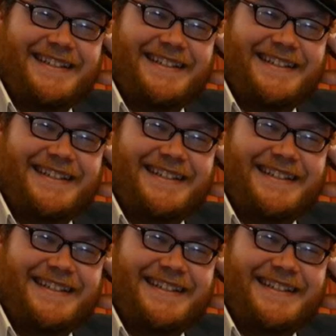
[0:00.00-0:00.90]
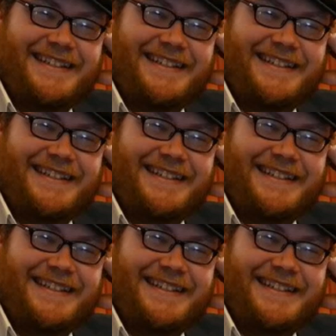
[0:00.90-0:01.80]

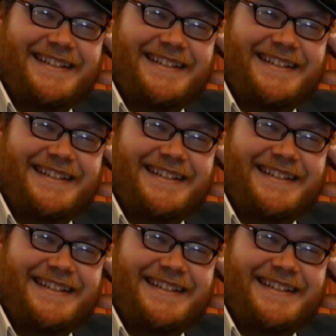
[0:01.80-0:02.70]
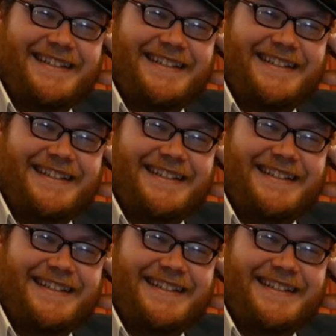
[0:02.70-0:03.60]

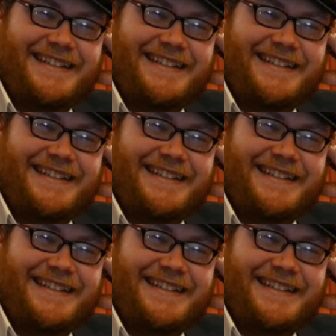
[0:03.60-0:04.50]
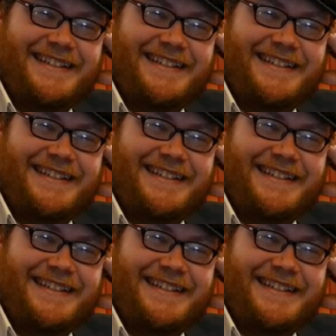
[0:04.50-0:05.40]

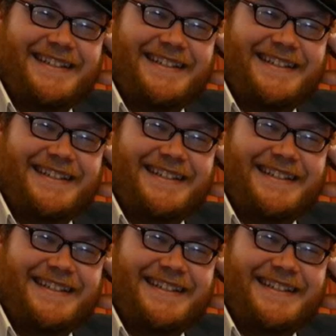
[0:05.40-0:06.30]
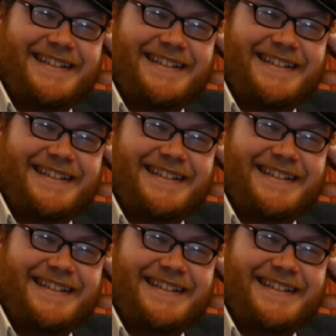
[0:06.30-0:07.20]

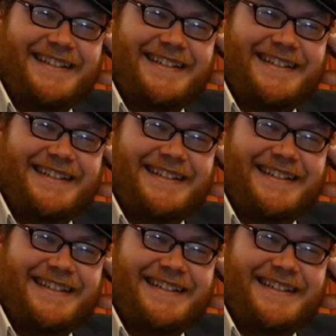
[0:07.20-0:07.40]
(no lip movement)